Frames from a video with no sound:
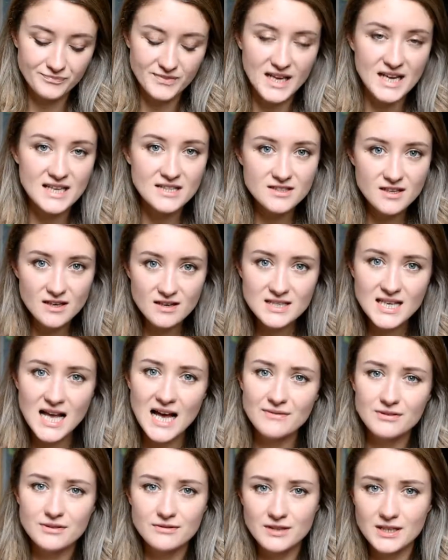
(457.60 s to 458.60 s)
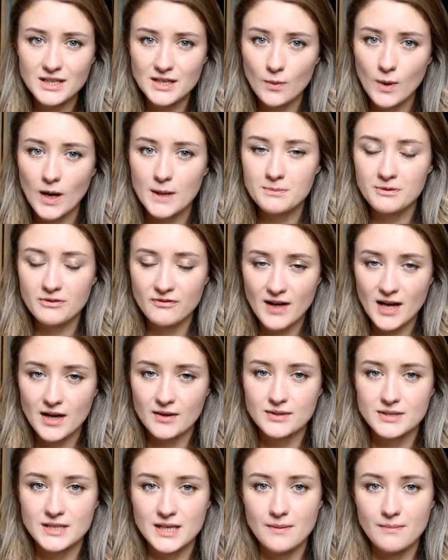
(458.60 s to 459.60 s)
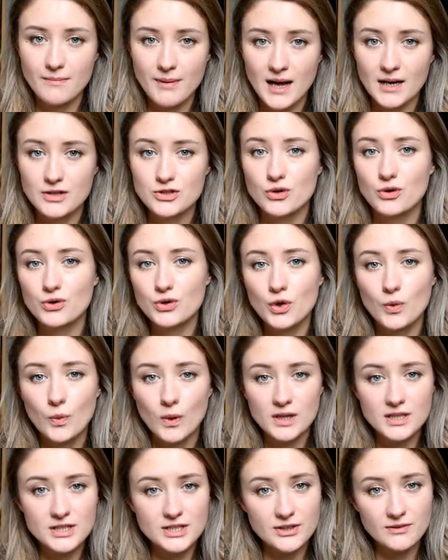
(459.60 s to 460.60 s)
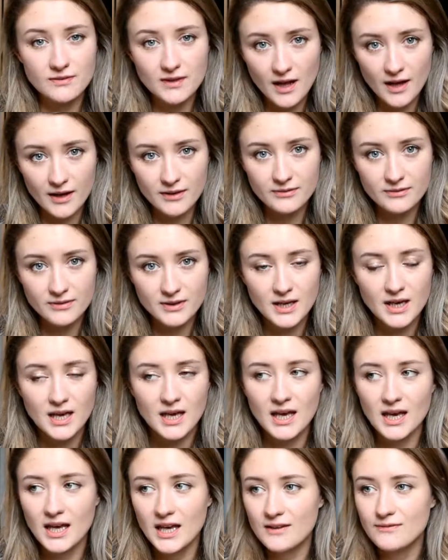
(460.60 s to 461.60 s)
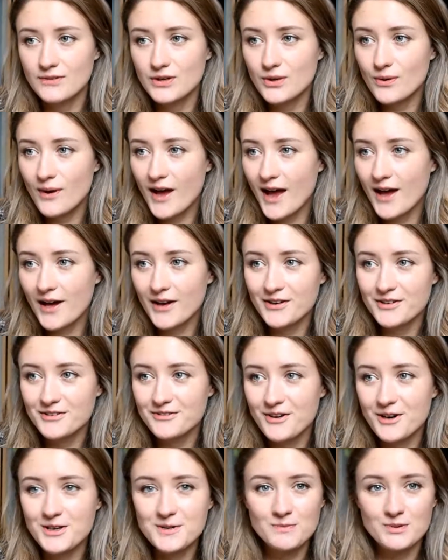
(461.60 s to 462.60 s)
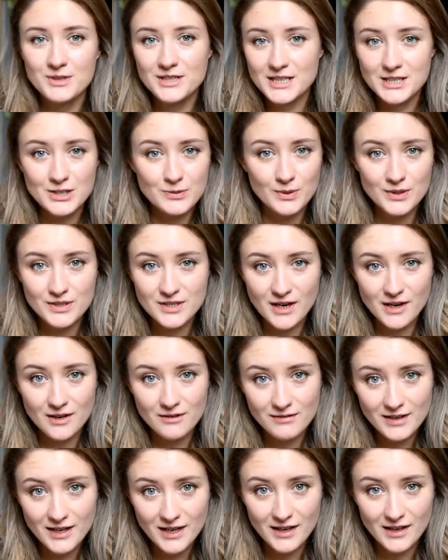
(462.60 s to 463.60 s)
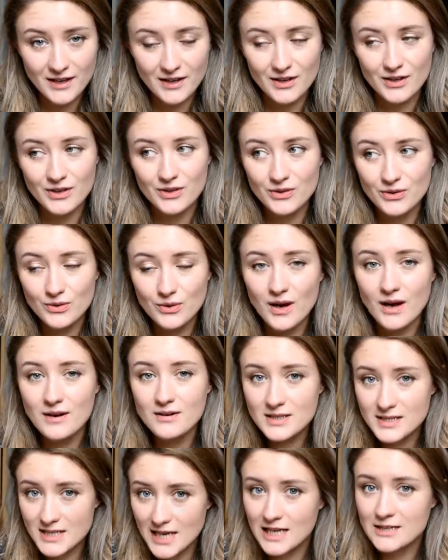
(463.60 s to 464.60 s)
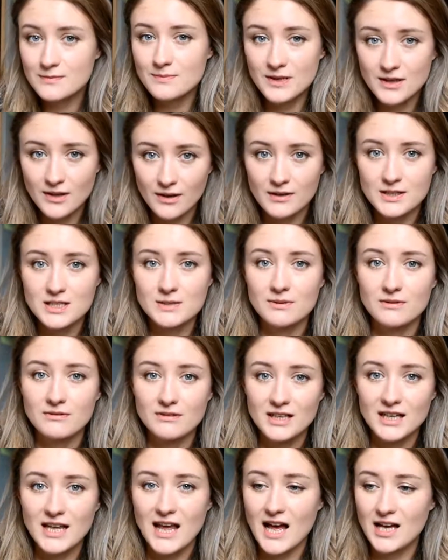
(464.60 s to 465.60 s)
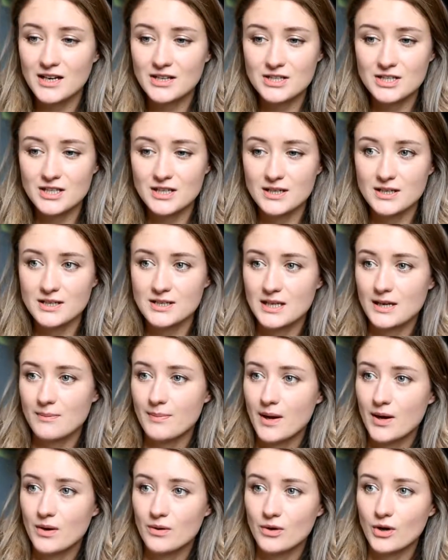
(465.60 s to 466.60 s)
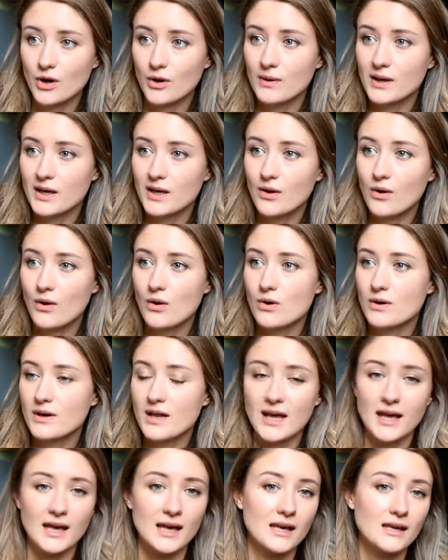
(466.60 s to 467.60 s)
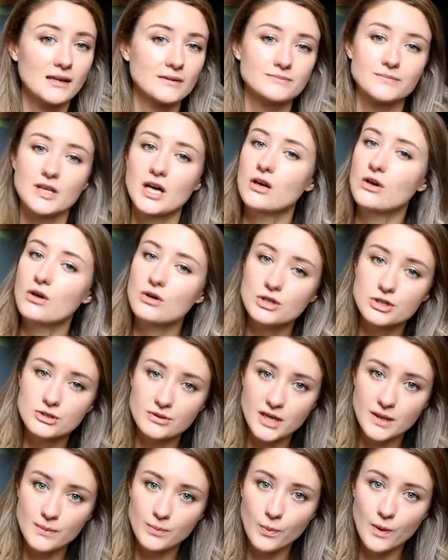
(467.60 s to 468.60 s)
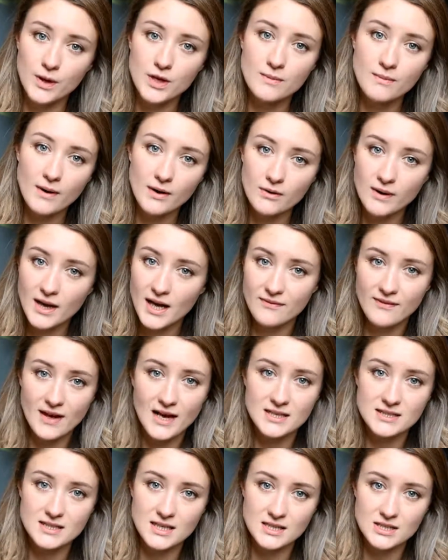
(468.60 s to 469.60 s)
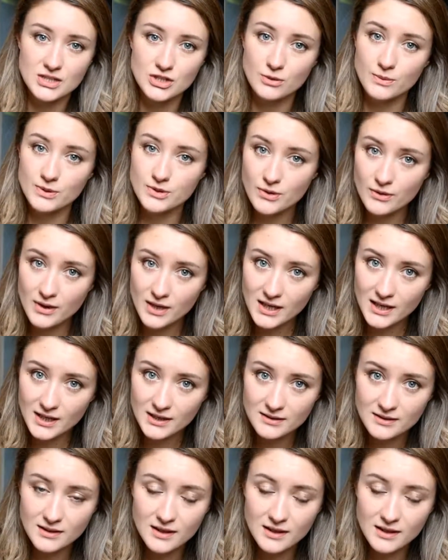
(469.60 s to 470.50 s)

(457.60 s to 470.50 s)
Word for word: it does have a really quite profound impact on your quality of life. If you have unpredictable diarrhea, you're understandably going to be really anxious about going on a long trip where you might not have access to a toilet,